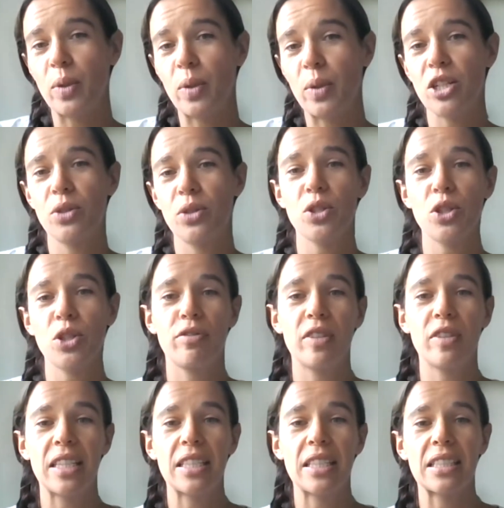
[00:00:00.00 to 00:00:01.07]
We don't
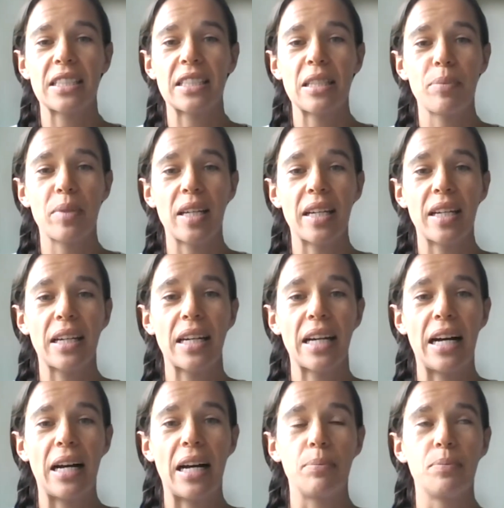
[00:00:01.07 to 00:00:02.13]
offer this as something,
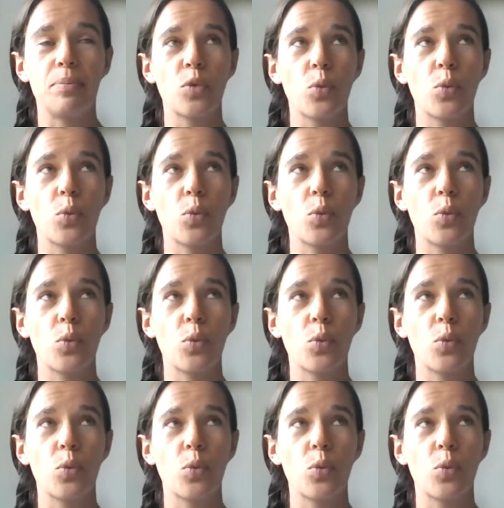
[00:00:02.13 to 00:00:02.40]
um,